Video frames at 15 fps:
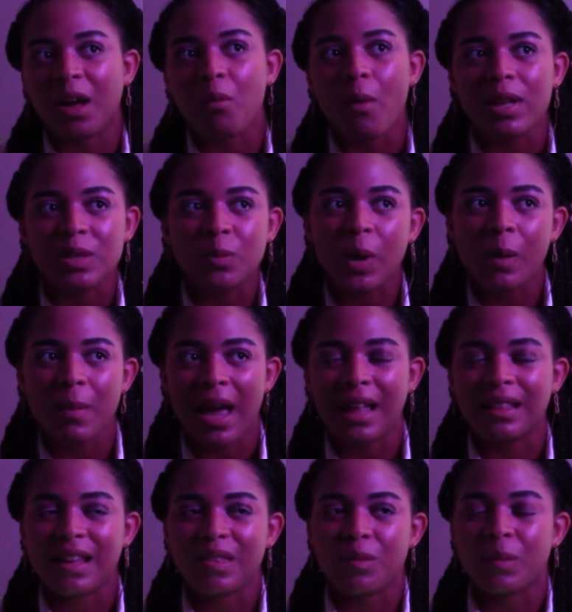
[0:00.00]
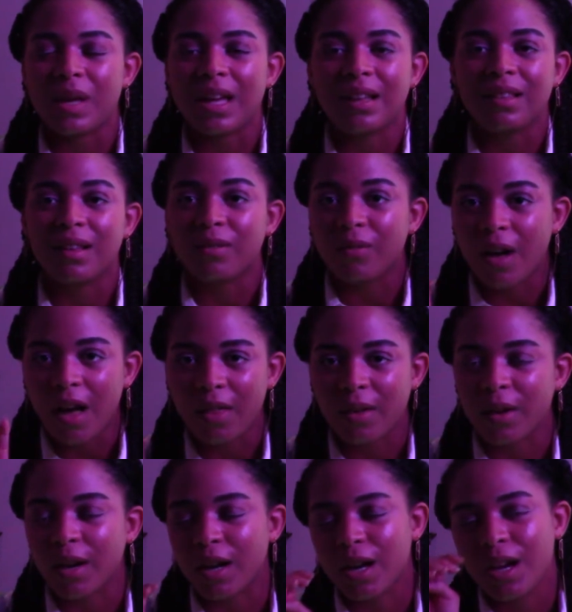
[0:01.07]
what's more manly than being the
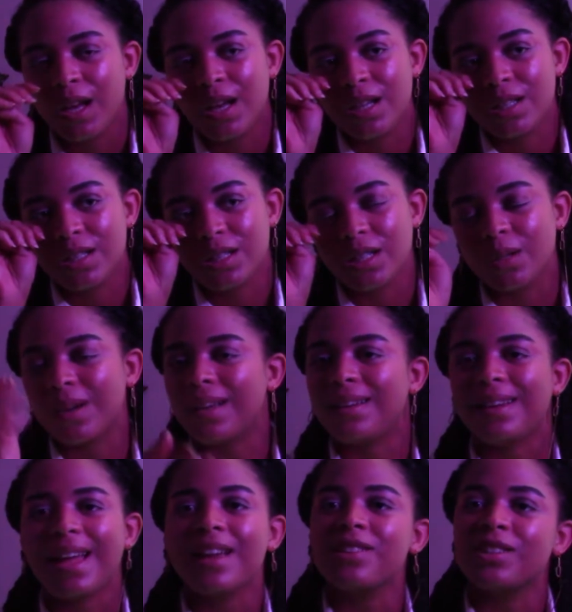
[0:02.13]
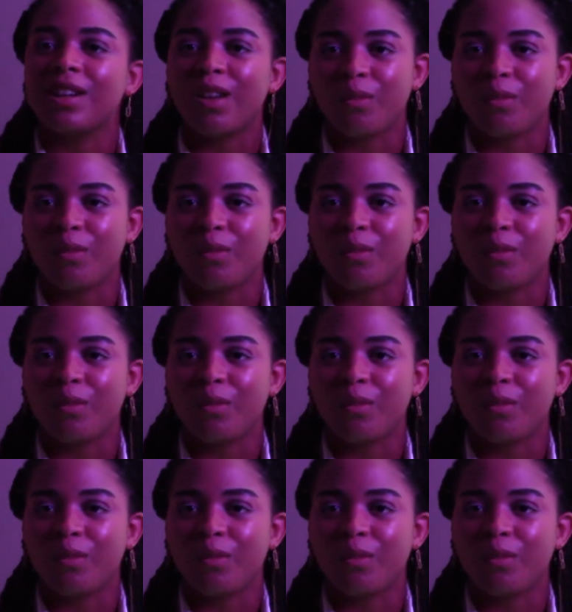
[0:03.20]
father to a nation of